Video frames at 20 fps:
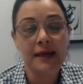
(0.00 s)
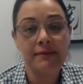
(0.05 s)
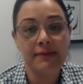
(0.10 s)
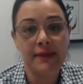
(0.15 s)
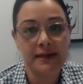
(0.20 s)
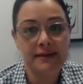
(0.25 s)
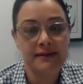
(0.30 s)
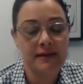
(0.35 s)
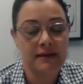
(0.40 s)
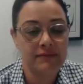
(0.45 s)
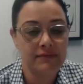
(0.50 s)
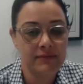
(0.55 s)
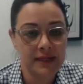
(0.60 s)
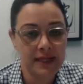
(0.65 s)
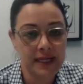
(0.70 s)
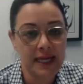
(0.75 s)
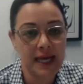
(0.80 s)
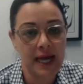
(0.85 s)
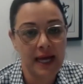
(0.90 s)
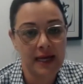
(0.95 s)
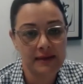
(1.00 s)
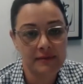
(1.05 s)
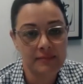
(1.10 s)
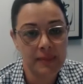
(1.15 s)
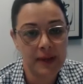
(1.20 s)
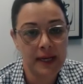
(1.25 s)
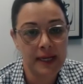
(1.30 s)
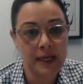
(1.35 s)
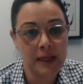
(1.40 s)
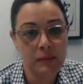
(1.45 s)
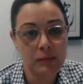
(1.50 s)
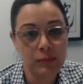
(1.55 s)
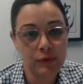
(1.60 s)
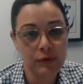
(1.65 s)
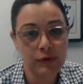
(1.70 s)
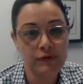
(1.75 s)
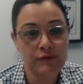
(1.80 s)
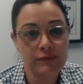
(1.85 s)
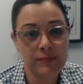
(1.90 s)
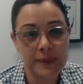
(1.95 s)
There definitely has been
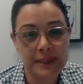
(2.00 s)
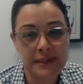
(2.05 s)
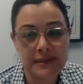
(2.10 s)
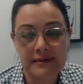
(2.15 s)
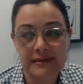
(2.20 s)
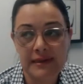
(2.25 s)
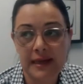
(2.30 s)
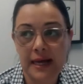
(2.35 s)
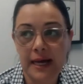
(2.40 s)
improvements.